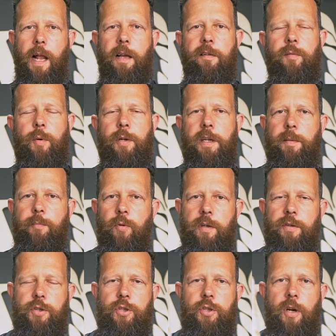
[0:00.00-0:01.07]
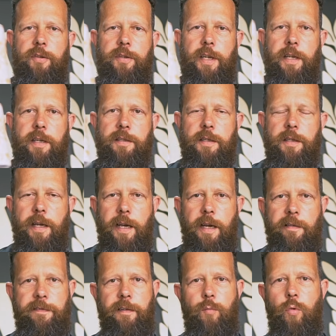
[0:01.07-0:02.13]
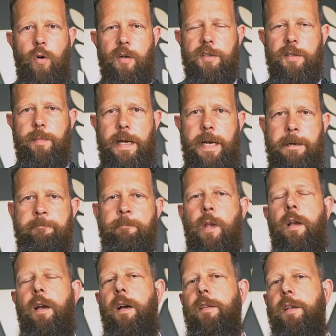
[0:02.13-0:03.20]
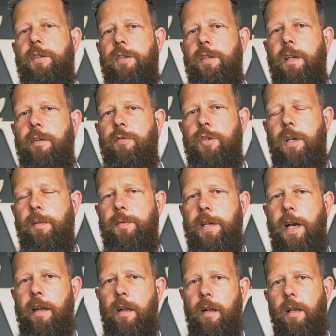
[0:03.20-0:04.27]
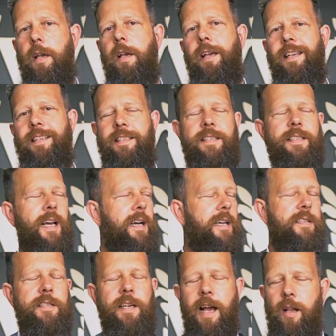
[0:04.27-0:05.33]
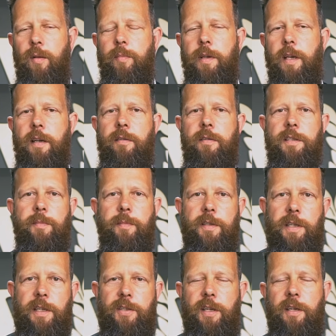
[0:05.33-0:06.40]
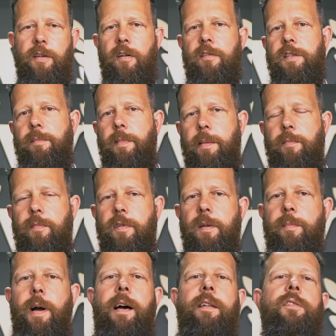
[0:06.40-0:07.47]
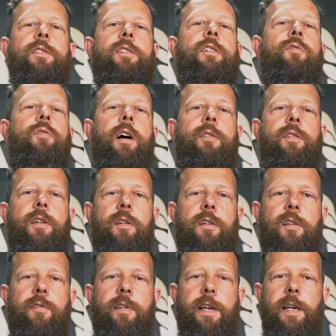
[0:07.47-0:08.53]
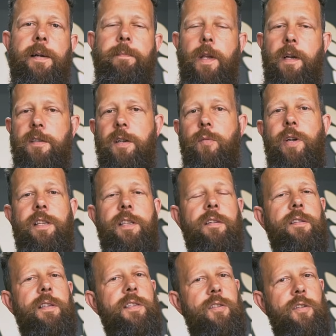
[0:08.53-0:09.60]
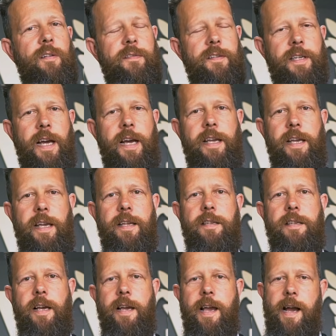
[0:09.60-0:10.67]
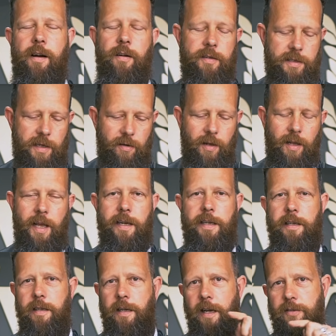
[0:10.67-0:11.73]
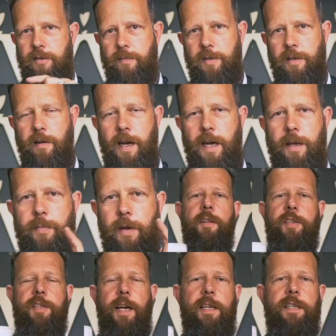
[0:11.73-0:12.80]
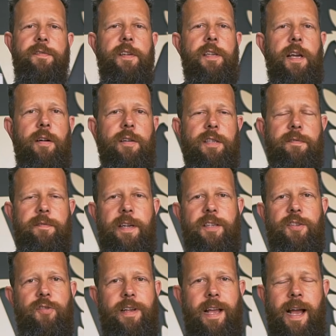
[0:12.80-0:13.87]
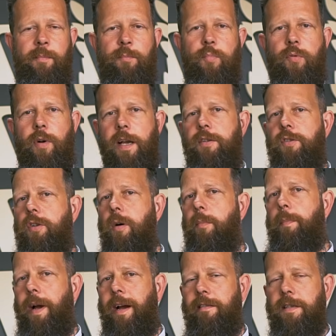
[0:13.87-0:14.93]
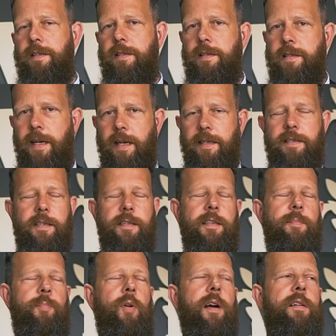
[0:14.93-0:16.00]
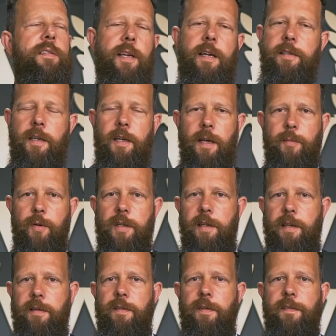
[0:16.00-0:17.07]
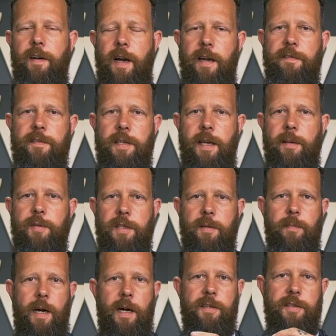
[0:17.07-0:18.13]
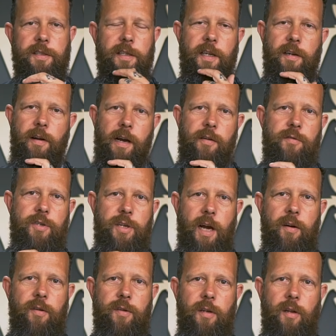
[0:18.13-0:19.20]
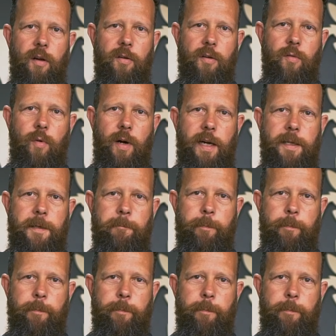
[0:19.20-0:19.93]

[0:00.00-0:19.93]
Hello everybody, Bruce John Dickinson here from WaterBear, and this YouTube channel is designed to help you as a musician or as a member of the band to grow your career. So we do this stuff day in, day out, so like and subscribe. And today's video is a Victory amp range comparison test, and in the process I'm going to give you 5 tips to master your own tone along the way.